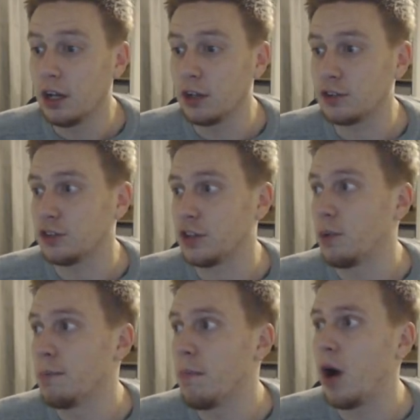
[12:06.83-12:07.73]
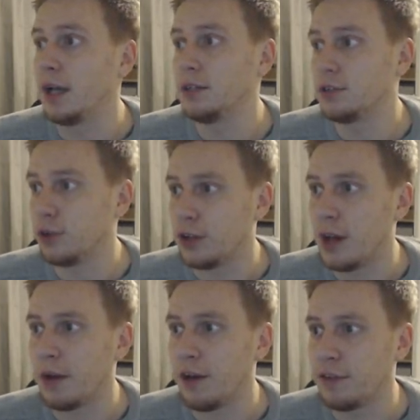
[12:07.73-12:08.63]
and it looks as though we might do
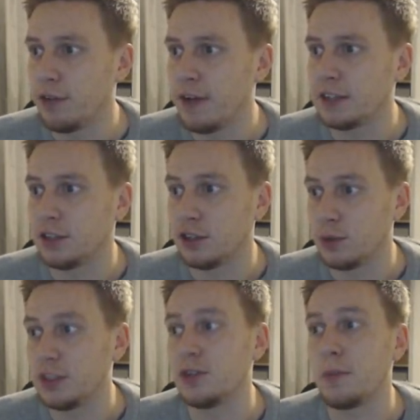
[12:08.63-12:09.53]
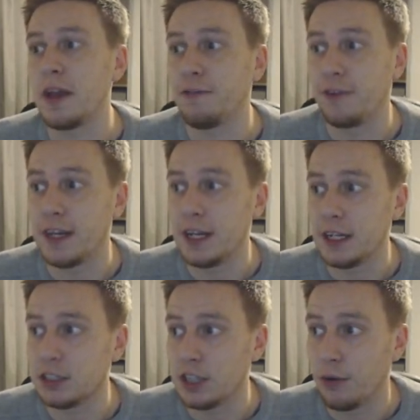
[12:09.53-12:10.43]
the double over Juventus, which is a big
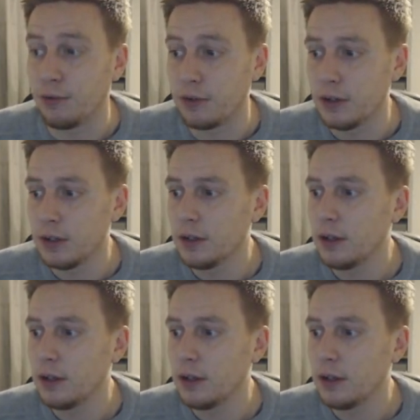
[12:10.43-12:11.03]
feat in itself.